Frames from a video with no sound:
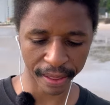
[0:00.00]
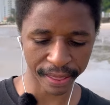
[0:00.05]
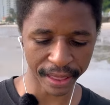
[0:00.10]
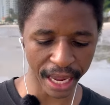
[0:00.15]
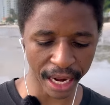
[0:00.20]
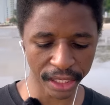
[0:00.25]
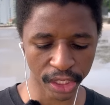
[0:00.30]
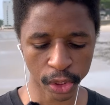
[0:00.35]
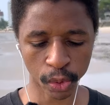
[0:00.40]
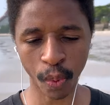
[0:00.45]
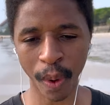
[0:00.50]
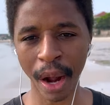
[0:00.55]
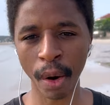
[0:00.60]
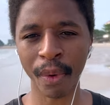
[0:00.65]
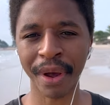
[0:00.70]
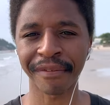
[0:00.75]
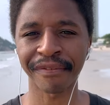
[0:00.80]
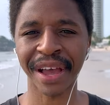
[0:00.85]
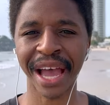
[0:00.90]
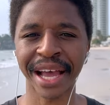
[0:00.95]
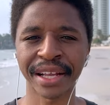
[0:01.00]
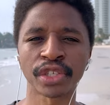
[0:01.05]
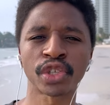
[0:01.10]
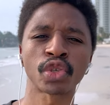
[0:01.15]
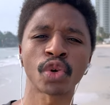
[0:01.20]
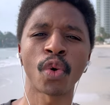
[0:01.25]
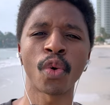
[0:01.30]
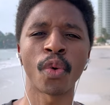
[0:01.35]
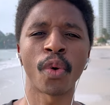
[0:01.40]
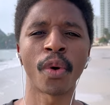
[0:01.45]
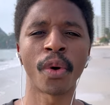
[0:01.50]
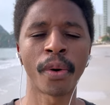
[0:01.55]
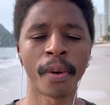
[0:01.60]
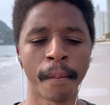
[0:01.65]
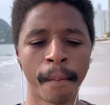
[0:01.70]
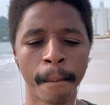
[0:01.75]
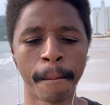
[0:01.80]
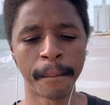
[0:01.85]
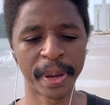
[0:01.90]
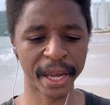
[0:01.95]
And that's why we have had so
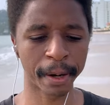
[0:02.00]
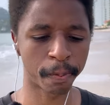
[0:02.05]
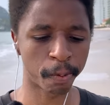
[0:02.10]
big